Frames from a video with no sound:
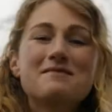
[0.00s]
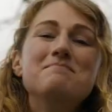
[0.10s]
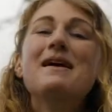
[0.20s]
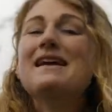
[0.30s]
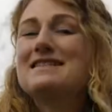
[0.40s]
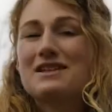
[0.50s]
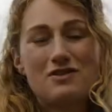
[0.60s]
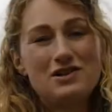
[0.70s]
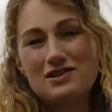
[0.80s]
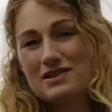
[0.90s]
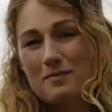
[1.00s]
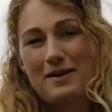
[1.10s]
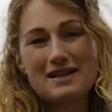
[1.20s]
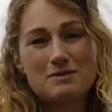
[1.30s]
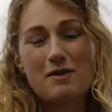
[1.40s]
amazing creatures come
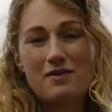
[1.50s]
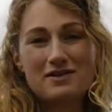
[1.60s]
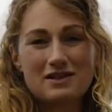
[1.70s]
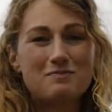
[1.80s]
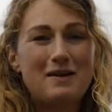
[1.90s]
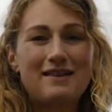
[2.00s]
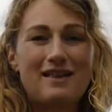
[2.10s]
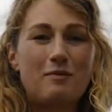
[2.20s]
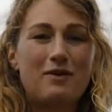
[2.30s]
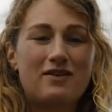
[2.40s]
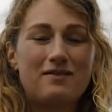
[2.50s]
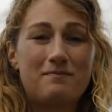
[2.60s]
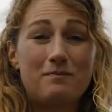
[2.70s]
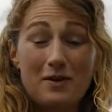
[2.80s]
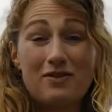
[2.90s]
and experience us being there
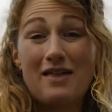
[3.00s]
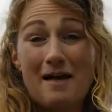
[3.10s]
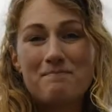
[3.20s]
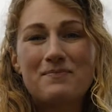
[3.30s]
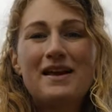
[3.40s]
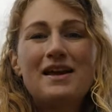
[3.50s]
with them.